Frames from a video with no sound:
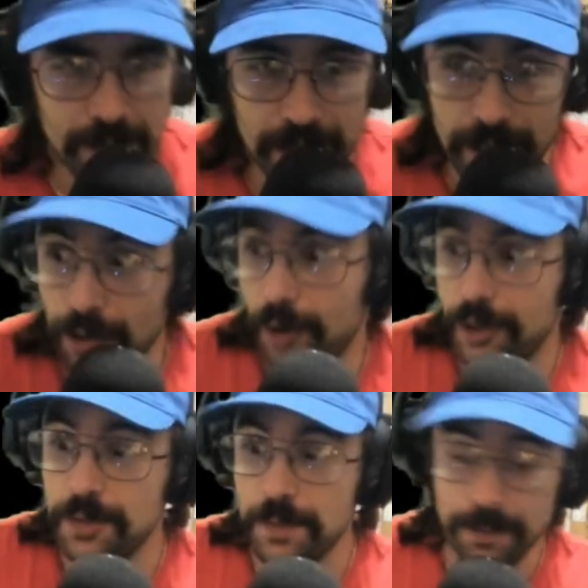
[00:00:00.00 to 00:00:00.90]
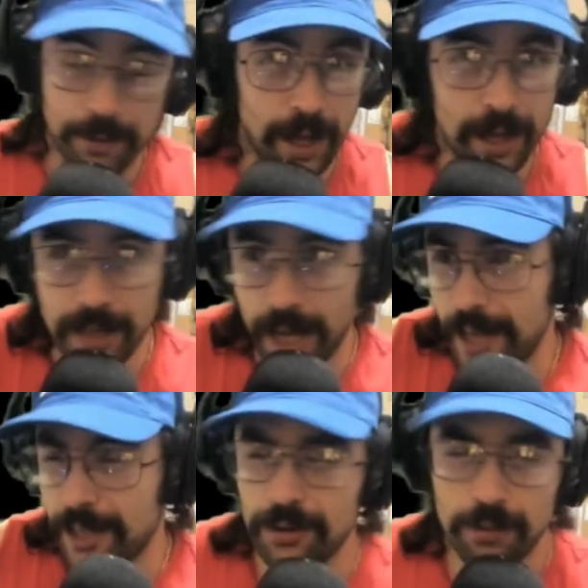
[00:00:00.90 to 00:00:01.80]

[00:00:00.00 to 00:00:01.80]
media and all these people online and